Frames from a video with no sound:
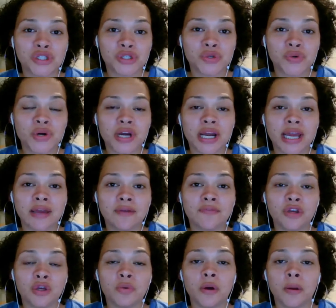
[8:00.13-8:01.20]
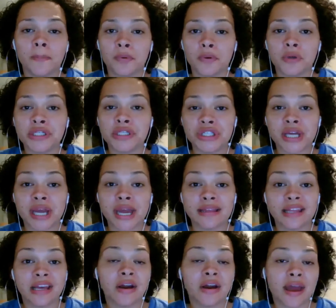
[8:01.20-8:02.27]
sure if you
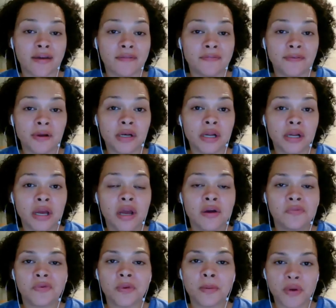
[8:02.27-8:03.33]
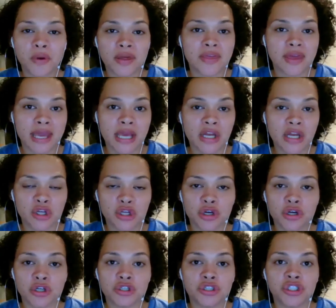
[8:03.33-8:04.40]
appreciate their effort from within,
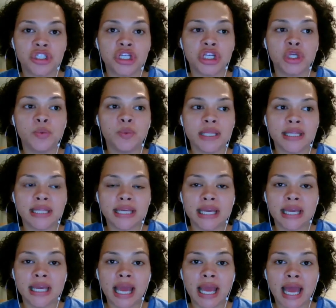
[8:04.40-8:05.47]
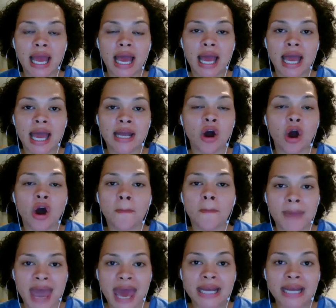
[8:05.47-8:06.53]
you're genuinely and
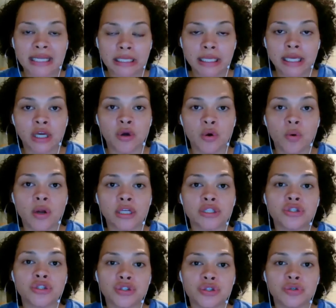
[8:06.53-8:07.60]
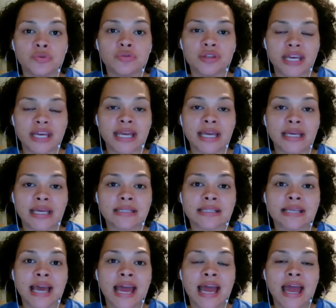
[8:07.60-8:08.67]
automatically going to do
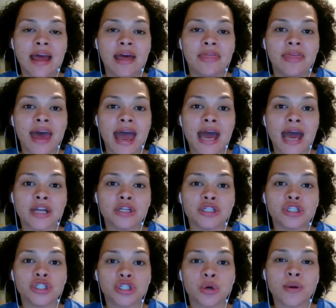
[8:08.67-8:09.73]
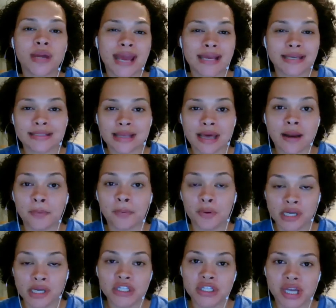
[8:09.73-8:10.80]
things that showcase that
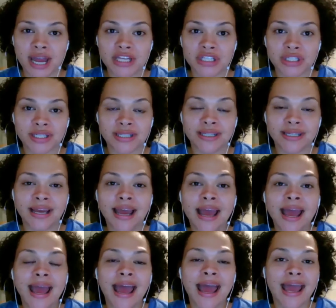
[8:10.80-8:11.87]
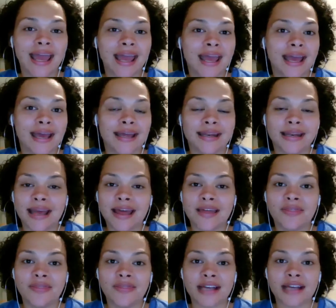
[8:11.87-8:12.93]
appreciation. And
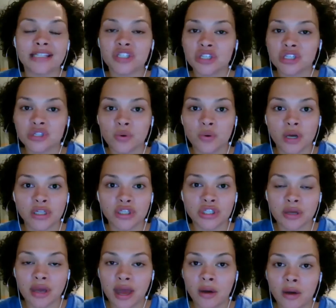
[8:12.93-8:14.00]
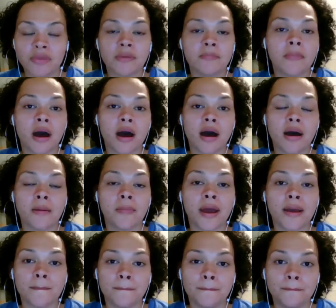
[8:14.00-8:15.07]
that's just going to help the mom